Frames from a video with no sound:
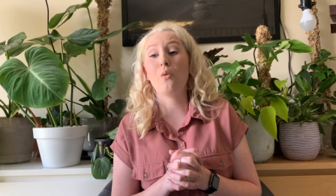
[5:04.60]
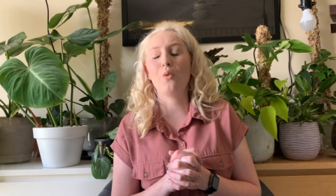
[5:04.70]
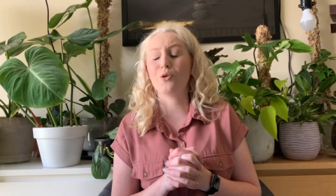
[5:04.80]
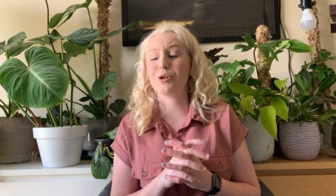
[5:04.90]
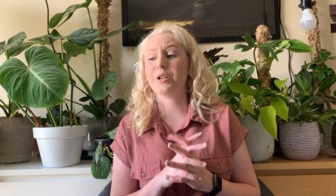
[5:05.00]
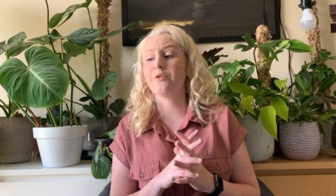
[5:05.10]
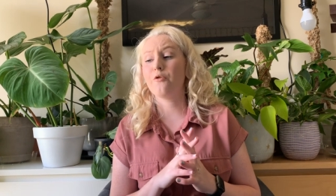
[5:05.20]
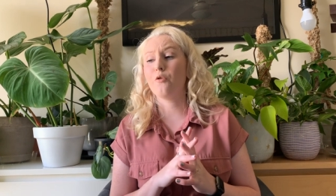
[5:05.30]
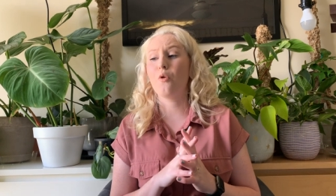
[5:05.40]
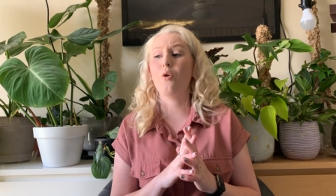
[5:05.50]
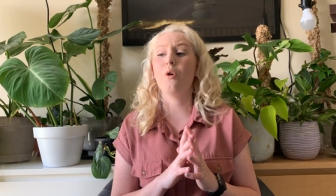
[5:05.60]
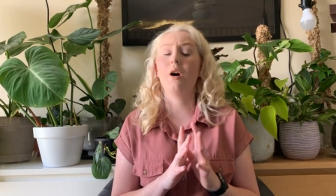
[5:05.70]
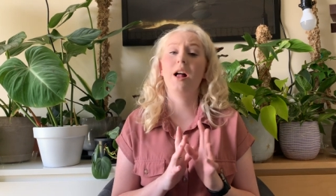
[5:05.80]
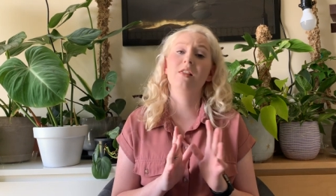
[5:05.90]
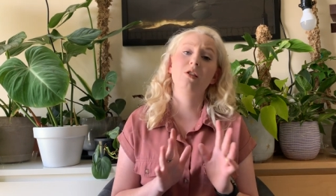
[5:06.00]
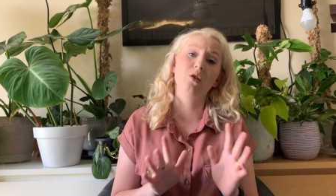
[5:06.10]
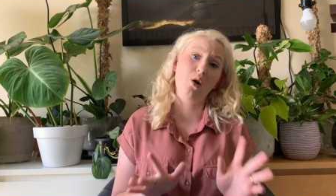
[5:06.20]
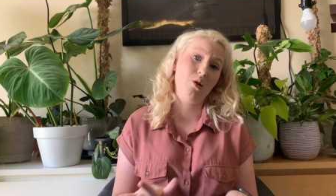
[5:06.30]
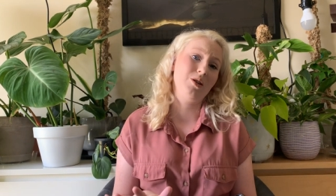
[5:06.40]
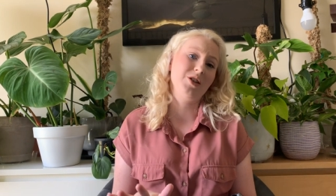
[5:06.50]
wanting for a
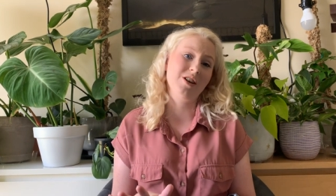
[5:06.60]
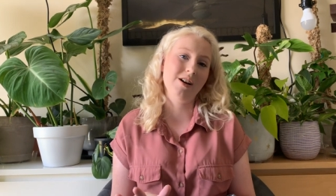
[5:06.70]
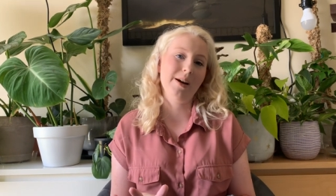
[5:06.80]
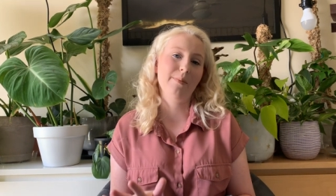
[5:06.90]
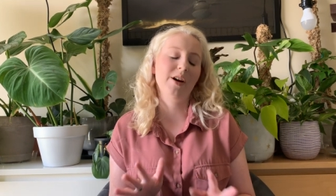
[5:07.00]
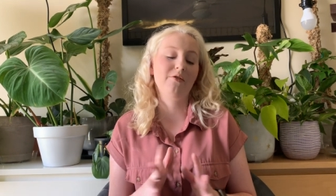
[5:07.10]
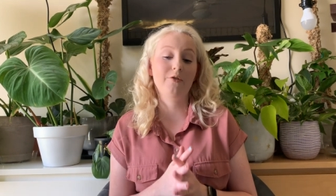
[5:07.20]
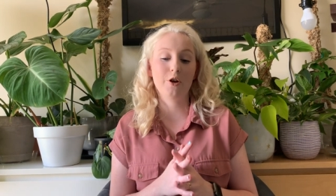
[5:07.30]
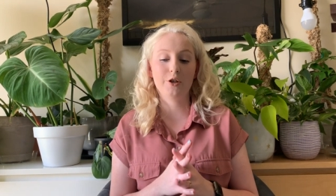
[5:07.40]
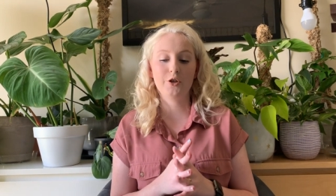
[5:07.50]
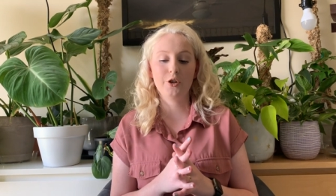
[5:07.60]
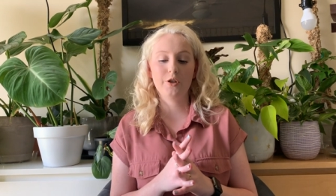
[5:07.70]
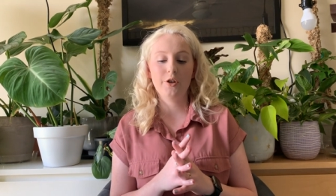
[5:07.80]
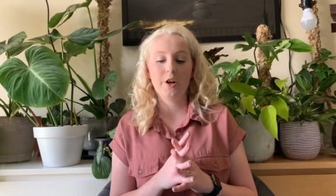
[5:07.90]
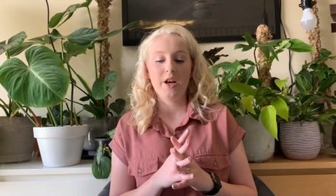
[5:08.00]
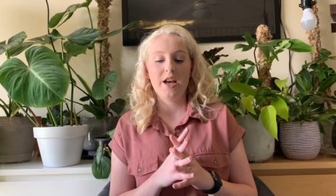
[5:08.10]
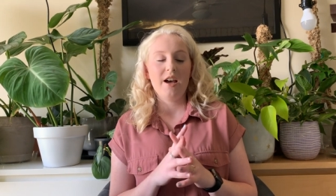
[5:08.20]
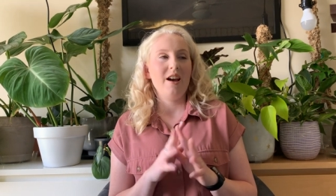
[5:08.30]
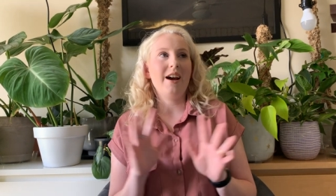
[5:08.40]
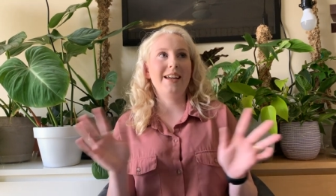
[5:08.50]
long time. I first,
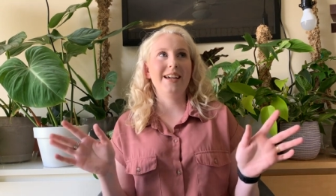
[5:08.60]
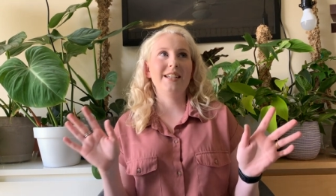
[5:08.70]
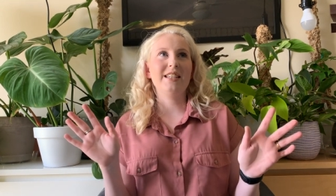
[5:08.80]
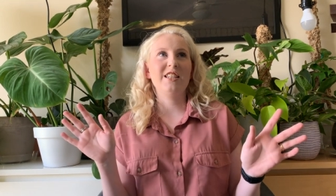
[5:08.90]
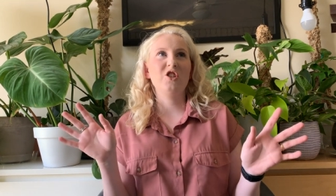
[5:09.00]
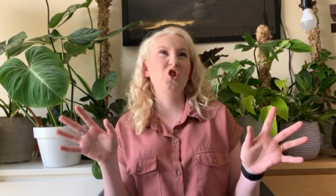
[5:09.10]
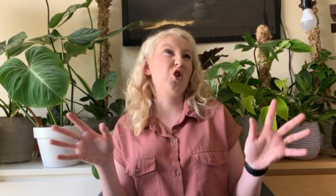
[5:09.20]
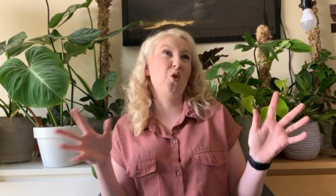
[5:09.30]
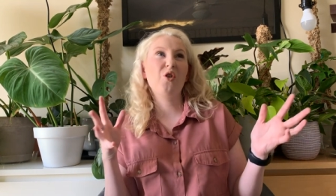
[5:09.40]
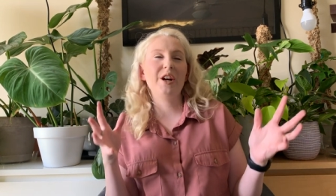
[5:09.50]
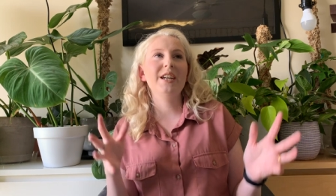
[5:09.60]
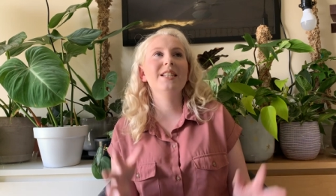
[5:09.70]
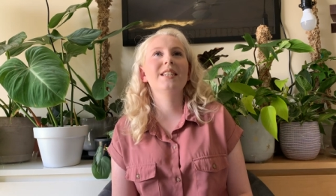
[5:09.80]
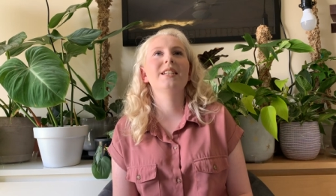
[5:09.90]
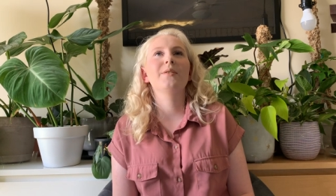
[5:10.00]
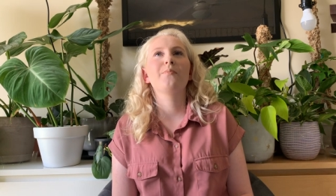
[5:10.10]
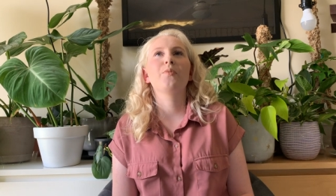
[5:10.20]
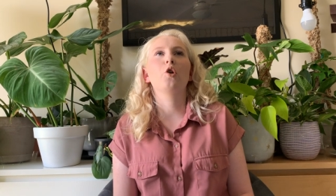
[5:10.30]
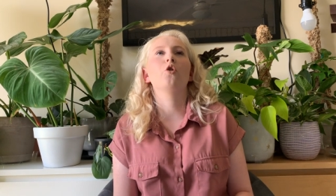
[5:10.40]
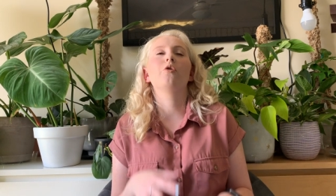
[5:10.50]
I guess, saw it
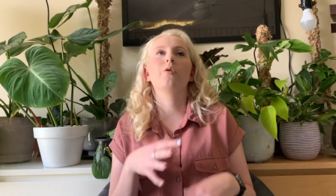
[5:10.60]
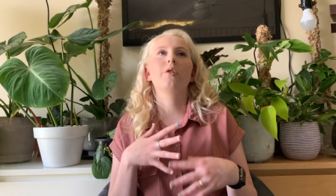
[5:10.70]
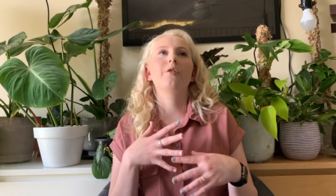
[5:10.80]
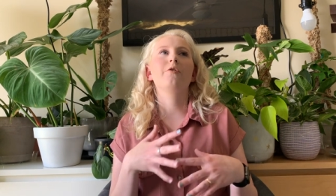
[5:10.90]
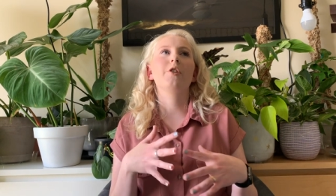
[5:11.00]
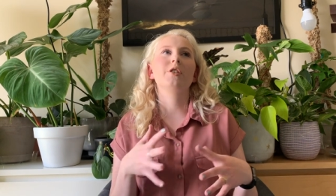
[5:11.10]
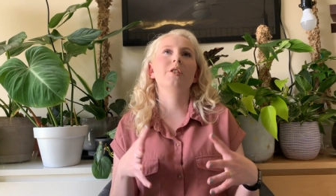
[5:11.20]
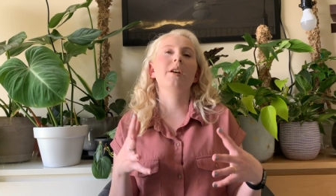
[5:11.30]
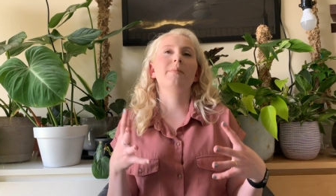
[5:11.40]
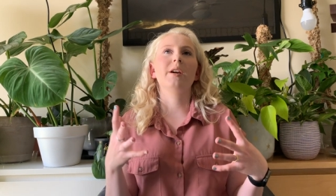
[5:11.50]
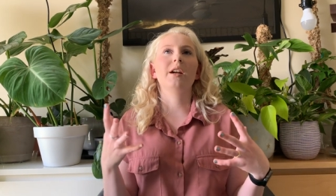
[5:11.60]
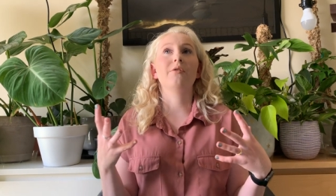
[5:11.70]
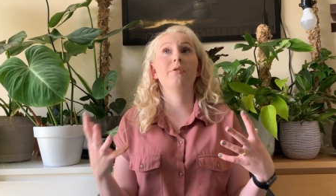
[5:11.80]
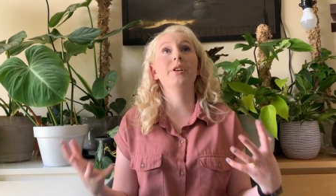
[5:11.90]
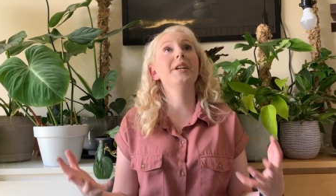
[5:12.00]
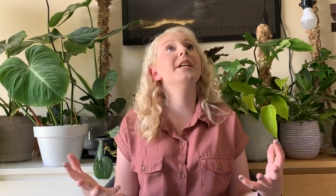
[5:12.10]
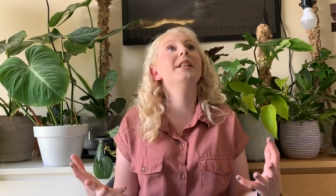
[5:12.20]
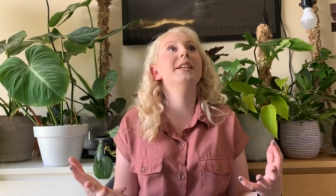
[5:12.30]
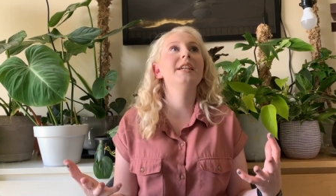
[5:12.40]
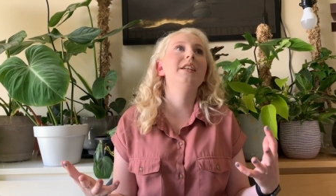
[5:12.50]
or the first time that I
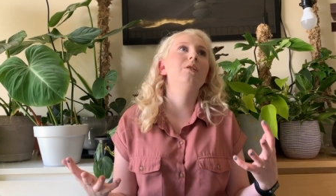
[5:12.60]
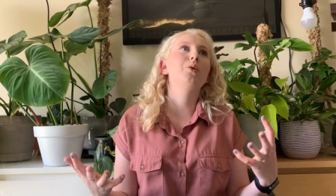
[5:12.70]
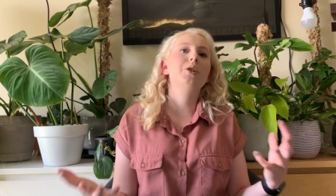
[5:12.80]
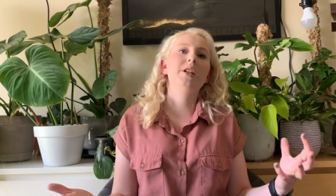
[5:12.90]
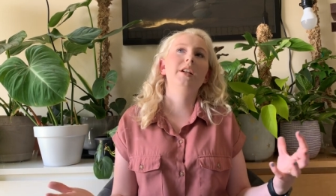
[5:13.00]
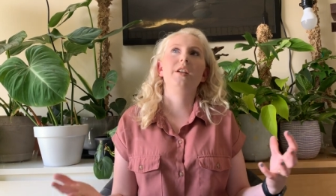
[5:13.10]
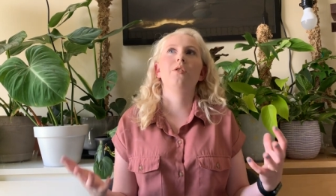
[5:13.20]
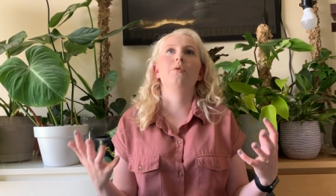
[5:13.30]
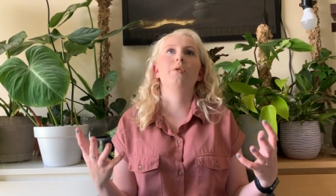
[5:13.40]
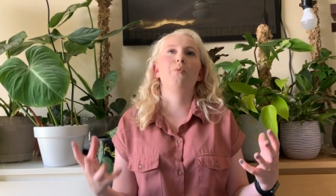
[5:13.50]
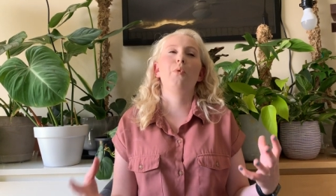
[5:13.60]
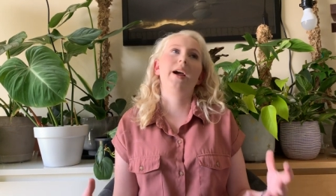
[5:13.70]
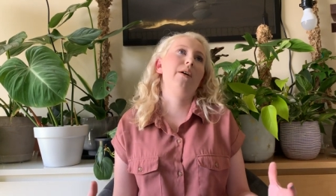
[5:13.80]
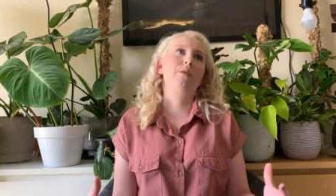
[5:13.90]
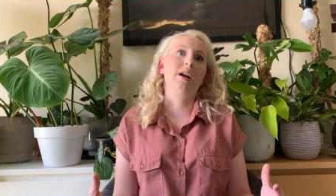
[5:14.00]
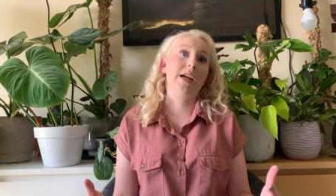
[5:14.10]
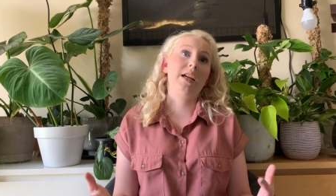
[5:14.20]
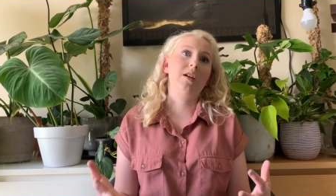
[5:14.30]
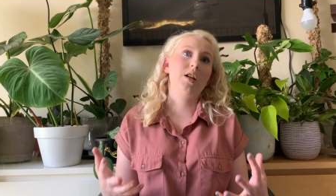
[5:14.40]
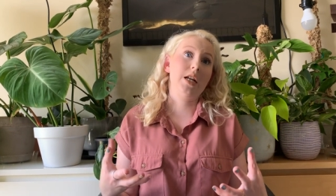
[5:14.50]
really looked at it and thought, wow,
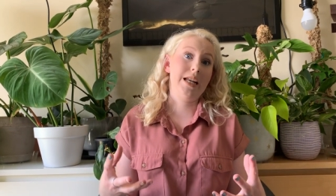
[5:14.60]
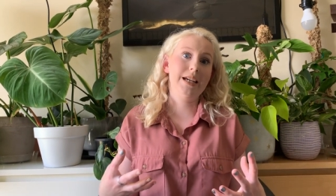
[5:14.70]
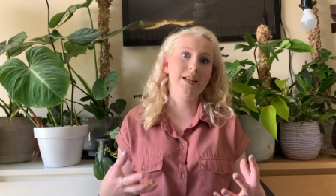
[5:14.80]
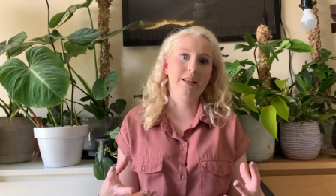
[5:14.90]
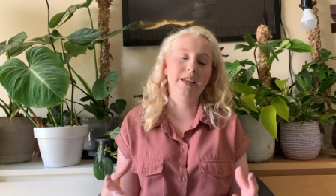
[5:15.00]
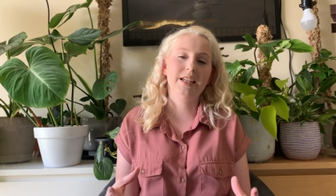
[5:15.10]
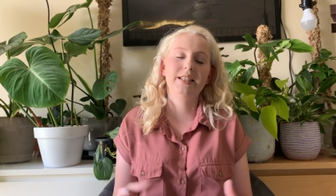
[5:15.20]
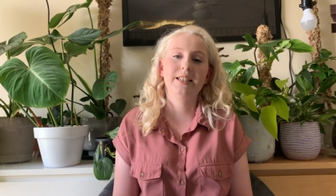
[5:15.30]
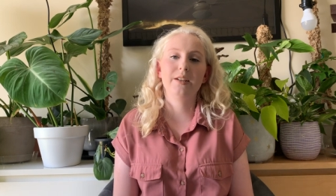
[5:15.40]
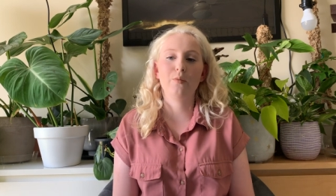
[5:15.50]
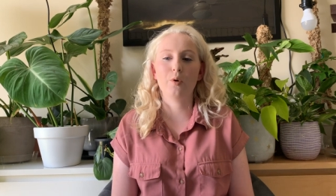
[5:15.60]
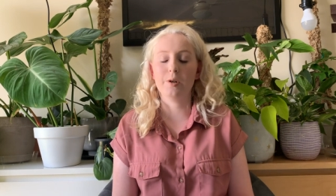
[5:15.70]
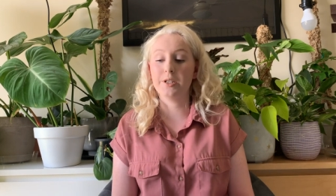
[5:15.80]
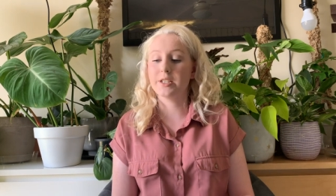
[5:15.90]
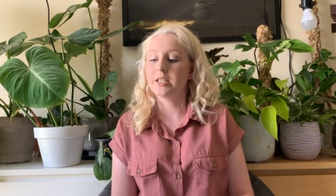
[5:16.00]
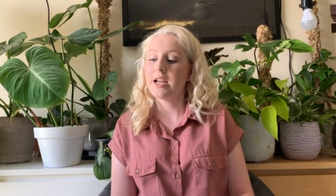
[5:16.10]
I need this was